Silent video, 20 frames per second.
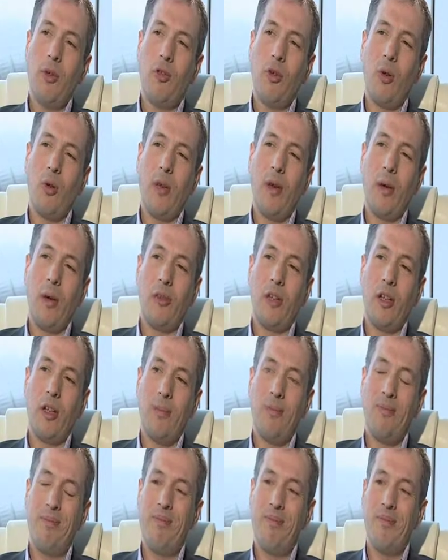sure if there was
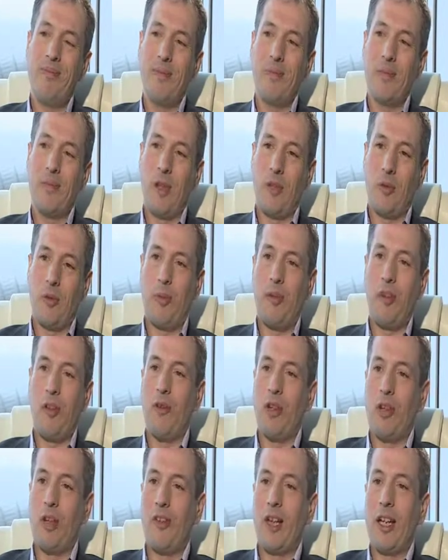a
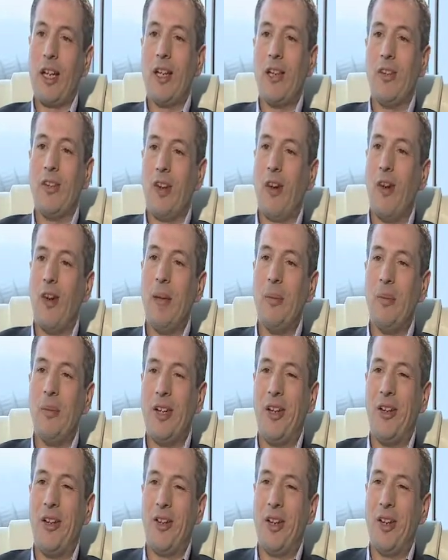specific date and time
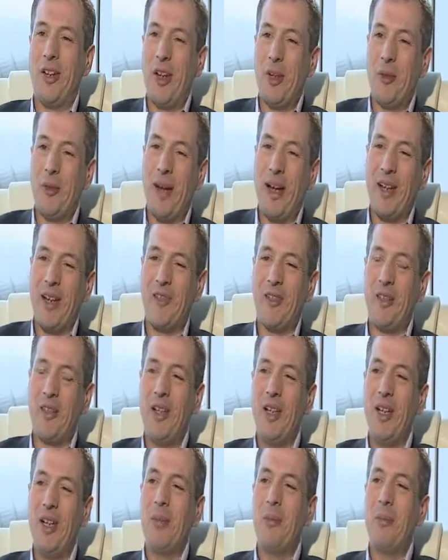that you could go back to,
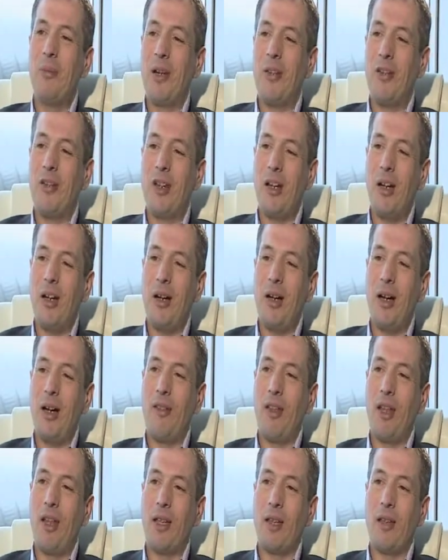but I
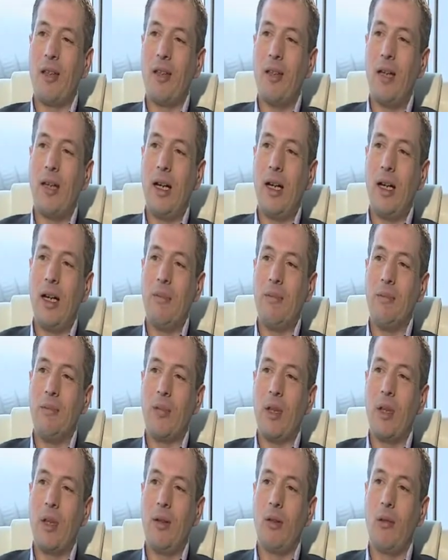think
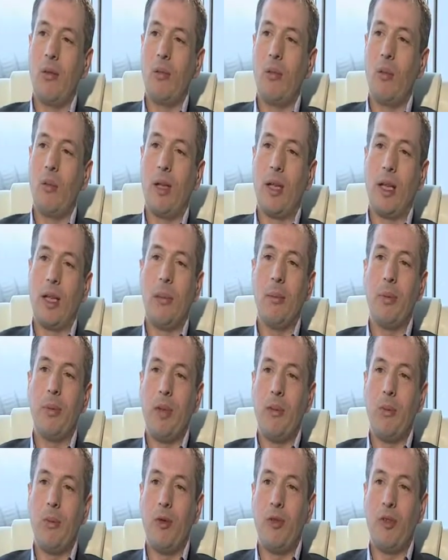when the
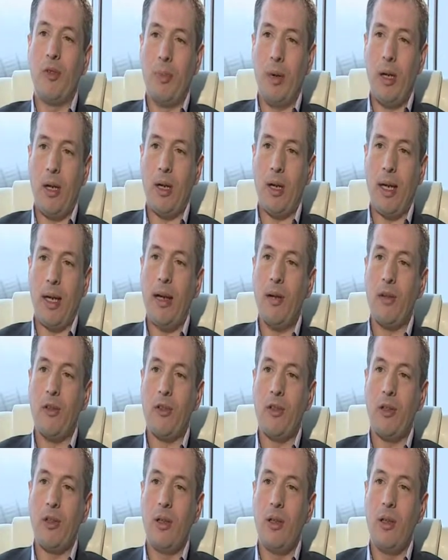company moved to Park
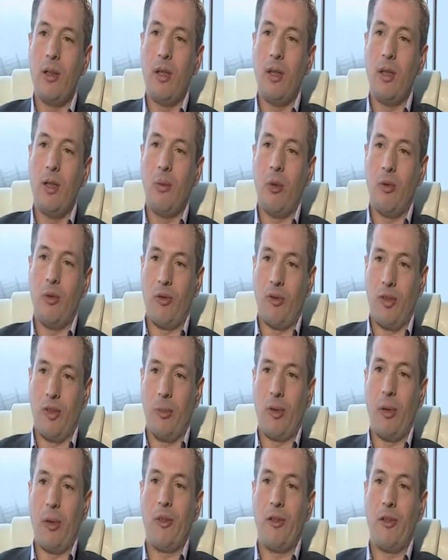House, which was the
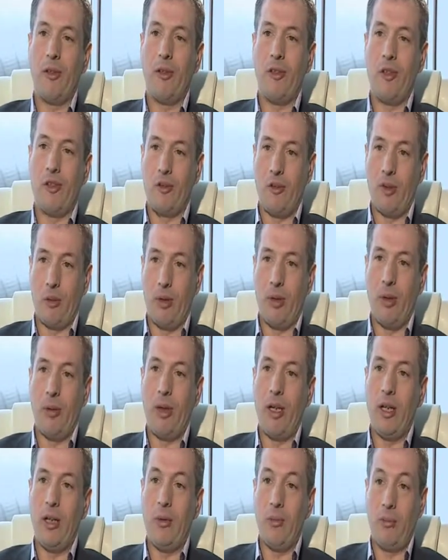premises that we were
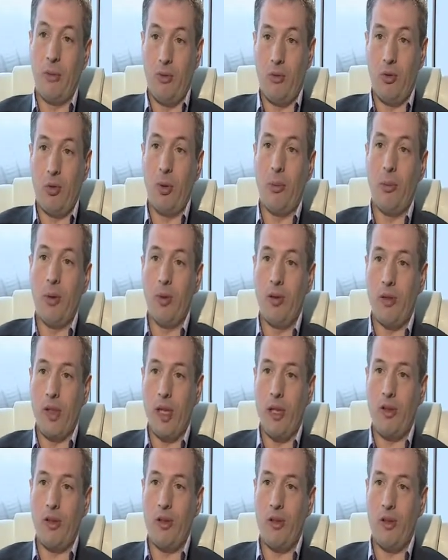in before we moved
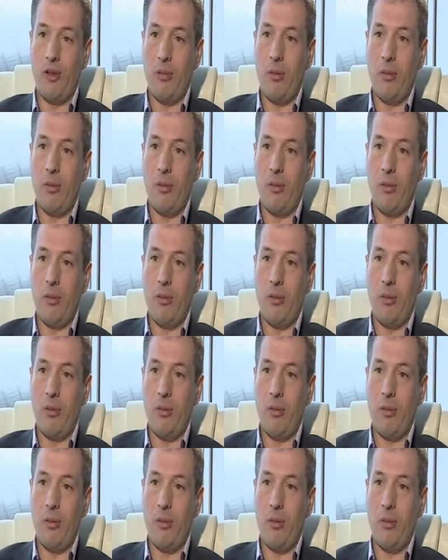here to